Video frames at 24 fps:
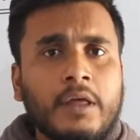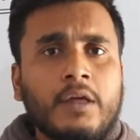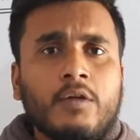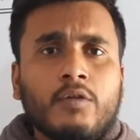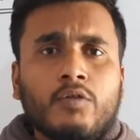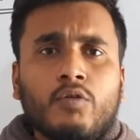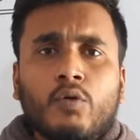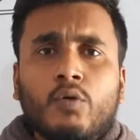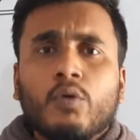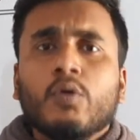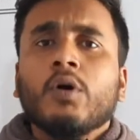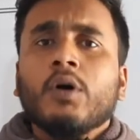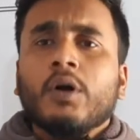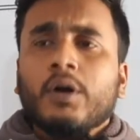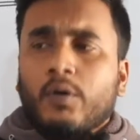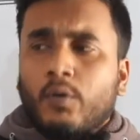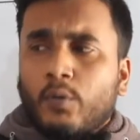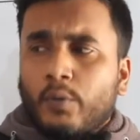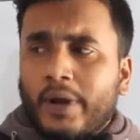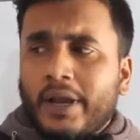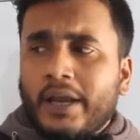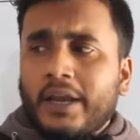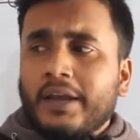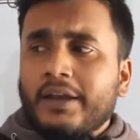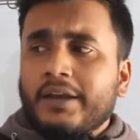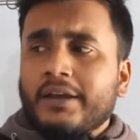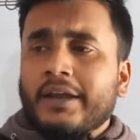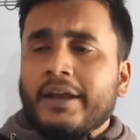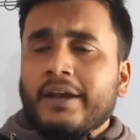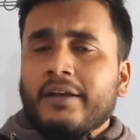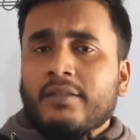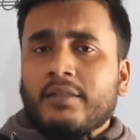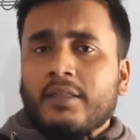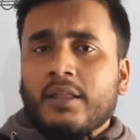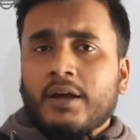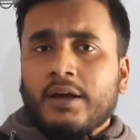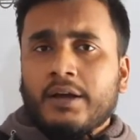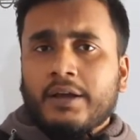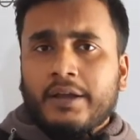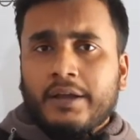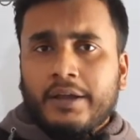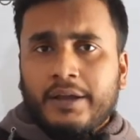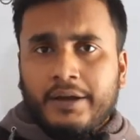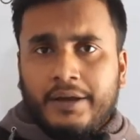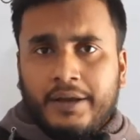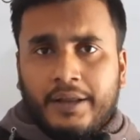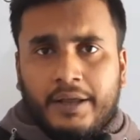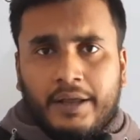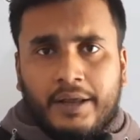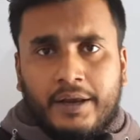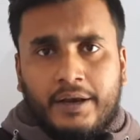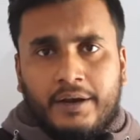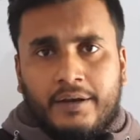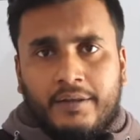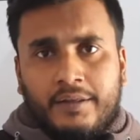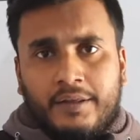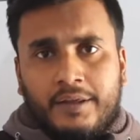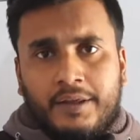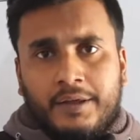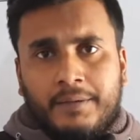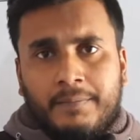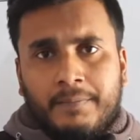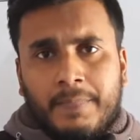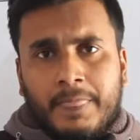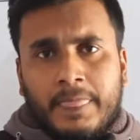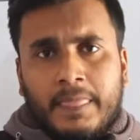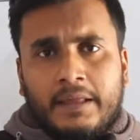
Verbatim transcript: So when it gets the heating energy,